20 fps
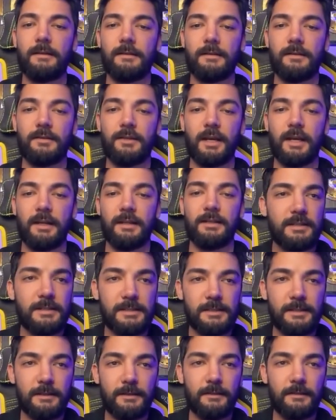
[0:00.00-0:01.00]

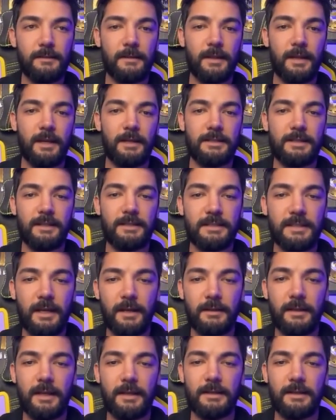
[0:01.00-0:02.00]
Friends, I say
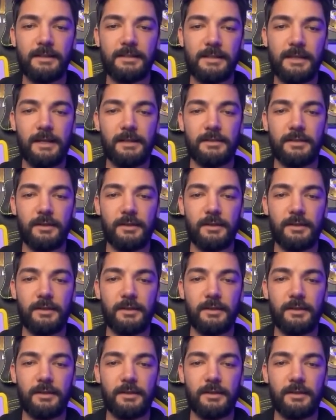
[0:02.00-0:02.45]
start like this thanks